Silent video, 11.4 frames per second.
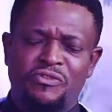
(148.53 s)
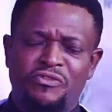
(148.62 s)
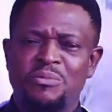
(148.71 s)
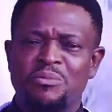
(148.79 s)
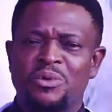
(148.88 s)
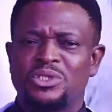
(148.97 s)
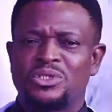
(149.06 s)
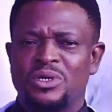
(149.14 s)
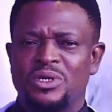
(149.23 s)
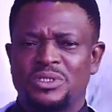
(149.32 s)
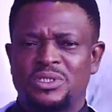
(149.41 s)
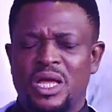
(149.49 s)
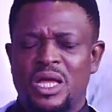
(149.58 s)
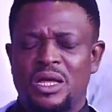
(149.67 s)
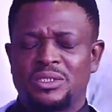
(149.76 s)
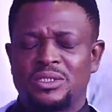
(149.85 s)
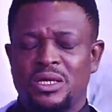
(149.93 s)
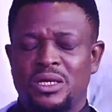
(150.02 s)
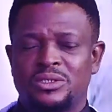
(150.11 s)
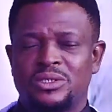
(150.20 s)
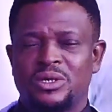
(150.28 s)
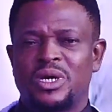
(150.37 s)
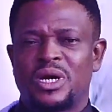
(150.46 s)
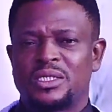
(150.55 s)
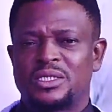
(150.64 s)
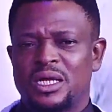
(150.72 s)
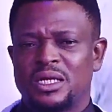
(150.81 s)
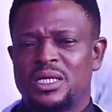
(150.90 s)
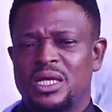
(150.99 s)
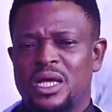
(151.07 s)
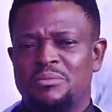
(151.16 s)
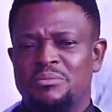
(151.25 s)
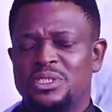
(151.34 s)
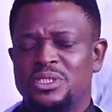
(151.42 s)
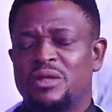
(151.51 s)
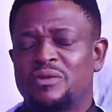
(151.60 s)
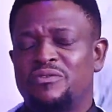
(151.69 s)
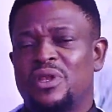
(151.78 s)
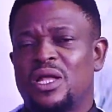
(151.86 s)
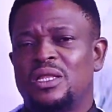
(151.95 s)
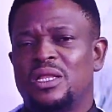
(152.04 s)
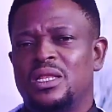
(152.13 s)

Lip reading: famous songwriter and musician Fela